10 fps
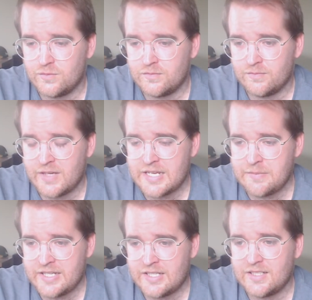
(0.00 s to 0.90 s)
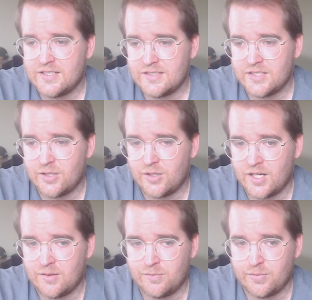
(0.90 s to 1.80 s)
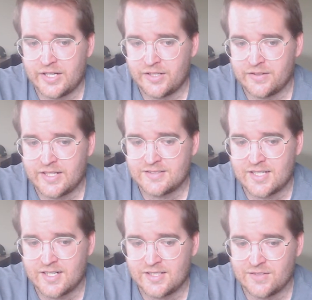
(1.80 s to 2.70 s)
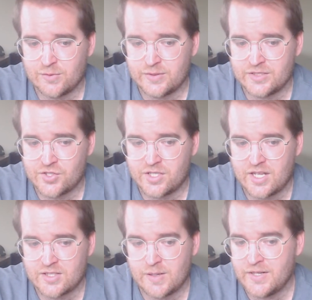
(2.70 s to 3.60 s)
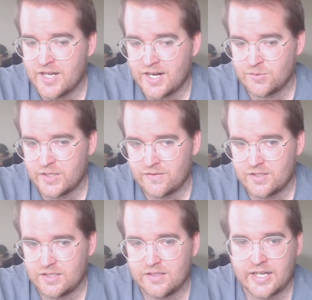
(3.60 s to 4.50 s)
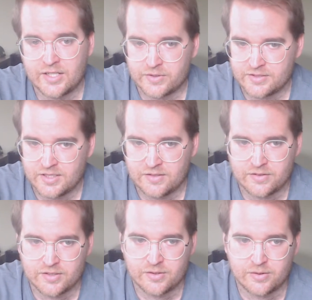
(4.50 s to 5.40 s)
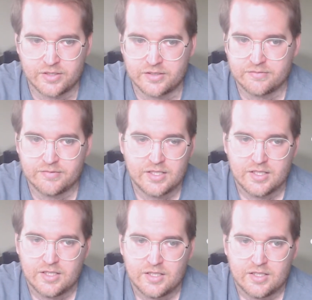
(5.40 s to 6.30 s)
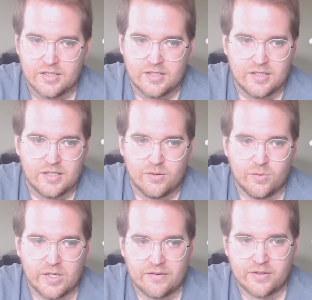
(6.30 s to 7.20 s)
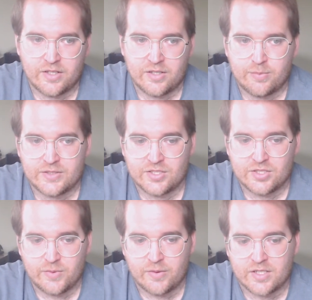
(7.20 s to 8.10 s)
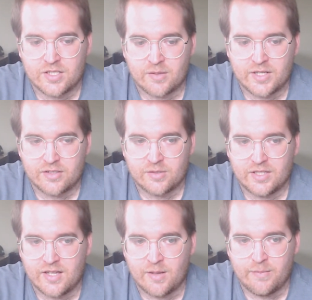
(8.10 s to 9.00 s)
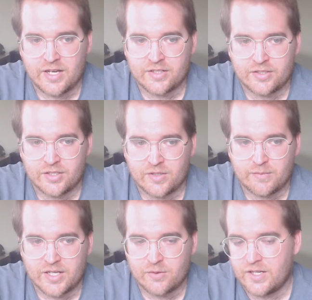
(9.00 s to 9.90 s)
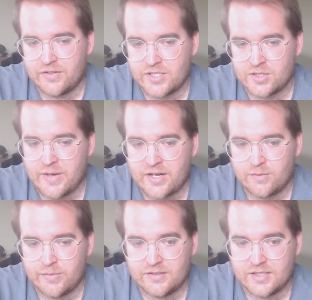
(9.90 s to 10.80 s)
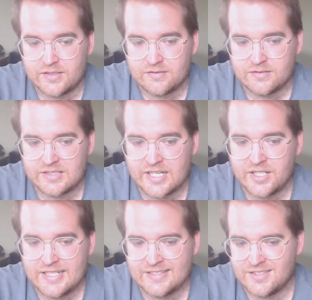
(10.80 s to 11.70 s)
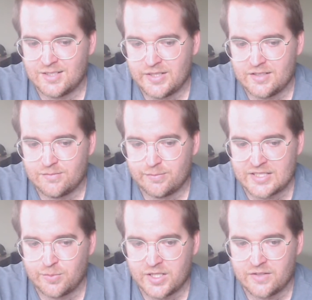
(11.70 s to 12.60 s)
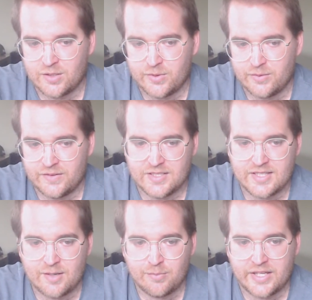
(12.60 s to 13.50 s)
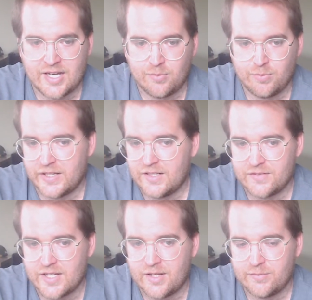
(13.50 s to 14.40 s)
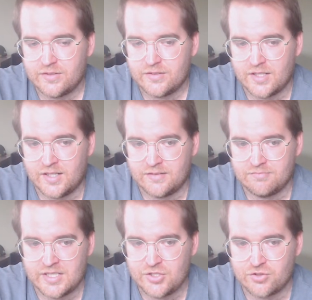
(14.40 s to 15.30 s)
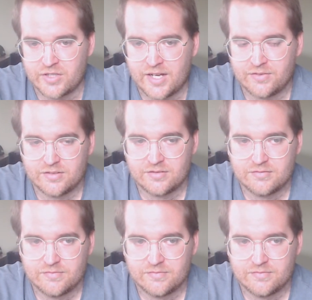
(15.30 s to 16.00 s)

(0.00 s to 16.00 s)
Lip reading: maybe a player that's at a different position that's maybe not as big of a need, like receiver or whatever other position we want to talk about. It could be linebacker or running back, whatever. It doesn't matter, but like they could easily be best player available. We've seen that play out plenty of times in drafts.